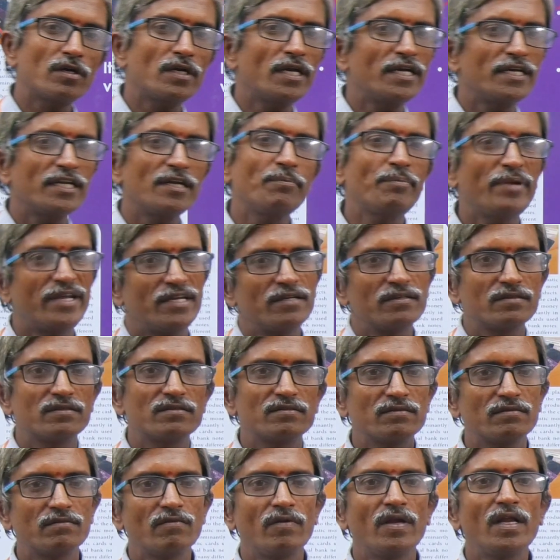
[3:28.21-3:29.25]
let it be.
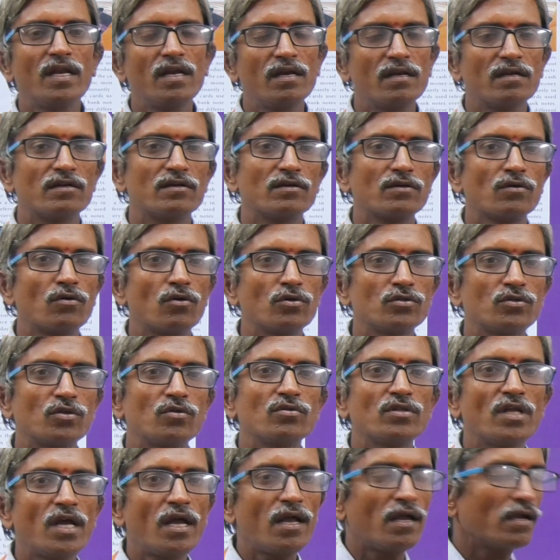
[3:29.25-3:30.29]
We will go
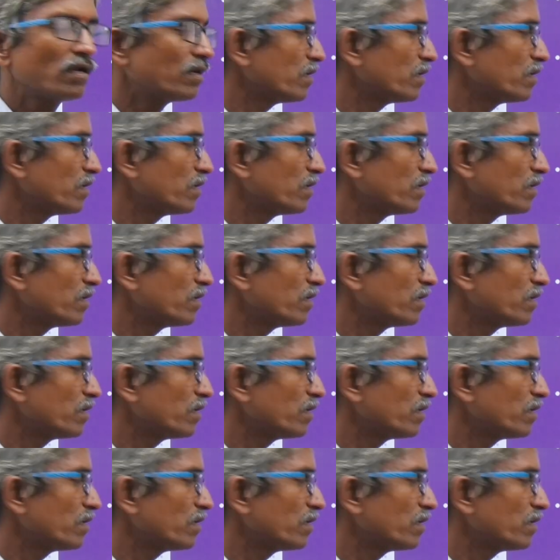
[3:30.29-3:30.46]
through the